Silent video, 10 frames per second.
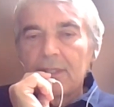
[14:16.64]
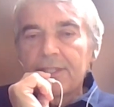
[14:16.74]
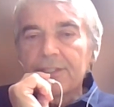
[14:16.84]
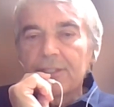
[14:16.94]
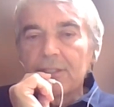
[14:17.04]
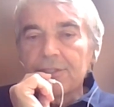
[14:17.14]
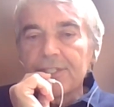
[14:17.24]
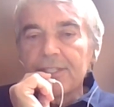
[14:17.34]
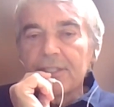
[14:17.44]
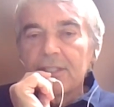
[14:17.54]

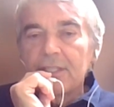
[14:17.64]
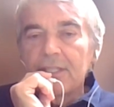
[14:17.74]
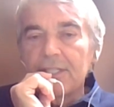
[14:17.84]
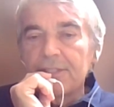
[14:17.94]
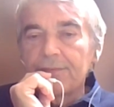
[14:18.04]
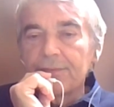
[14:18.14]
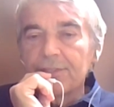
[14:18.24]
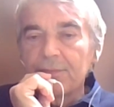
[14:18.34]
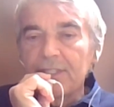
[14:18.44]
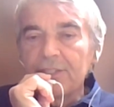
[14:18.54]
Technology is the
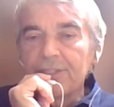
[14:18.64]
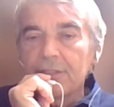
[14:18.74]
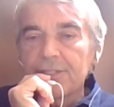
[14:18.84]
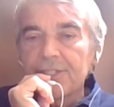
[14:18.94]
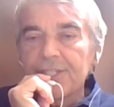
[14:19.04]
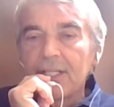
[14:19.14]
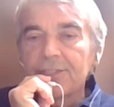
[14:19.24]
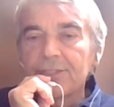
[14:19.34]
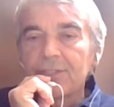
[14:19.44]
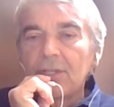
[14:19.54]
fundamental
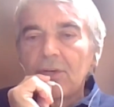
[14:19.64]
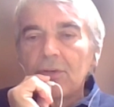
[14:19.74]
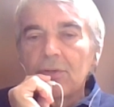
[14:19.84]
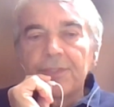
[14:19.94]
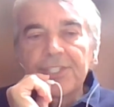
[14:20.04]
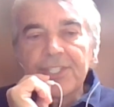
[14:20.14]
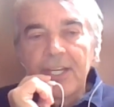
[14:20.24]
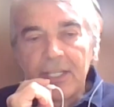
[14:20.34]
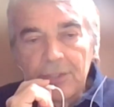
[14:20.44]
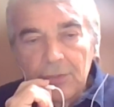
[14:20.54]
result of this
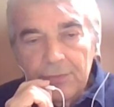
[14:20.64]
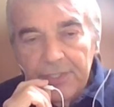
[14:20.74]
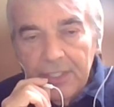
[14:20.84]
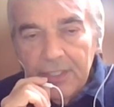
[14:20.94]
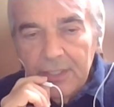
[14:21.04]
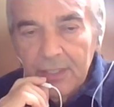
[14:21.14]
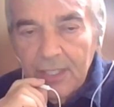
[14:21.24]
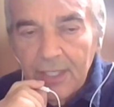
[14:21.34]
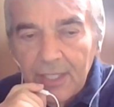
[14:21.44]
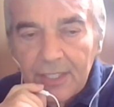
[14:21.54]
kind of thinking
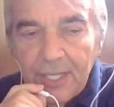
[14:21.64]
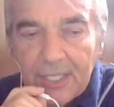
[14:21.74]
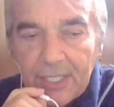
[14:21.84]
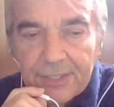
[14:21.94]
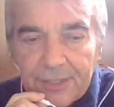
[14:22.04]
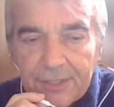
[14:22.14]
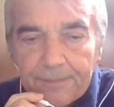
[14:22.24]
and acting.